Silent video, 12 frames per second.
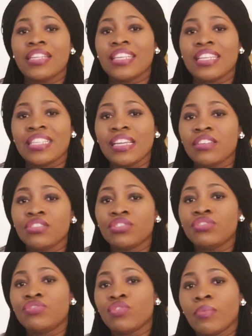they tend
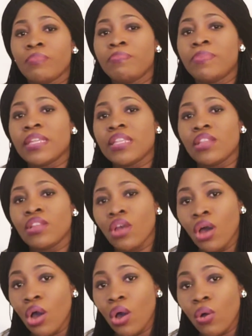to drop
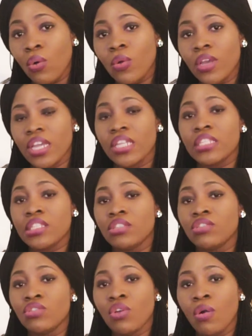below its
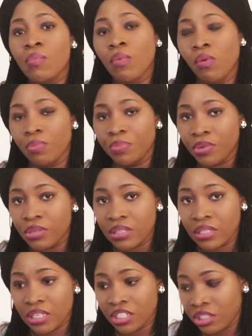normal
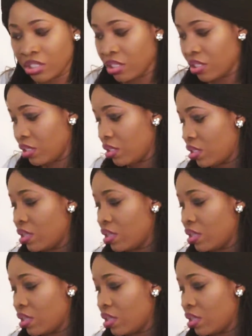position,